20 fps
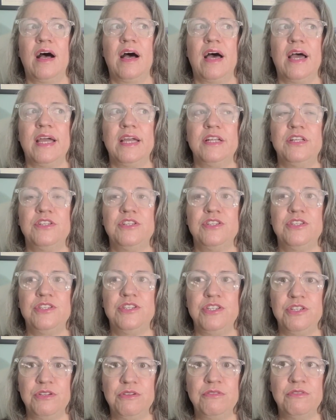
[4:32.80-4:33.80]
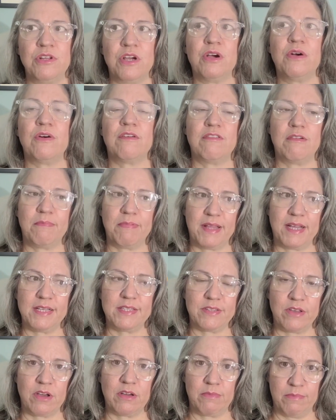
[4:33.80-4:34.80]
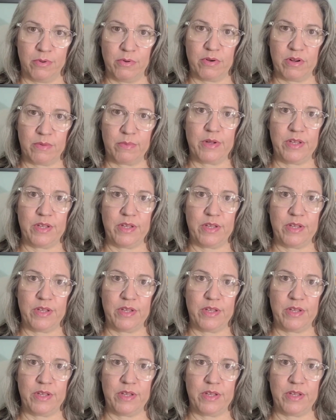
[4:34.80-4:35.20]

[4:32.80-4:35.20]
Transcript: I do know of a place on board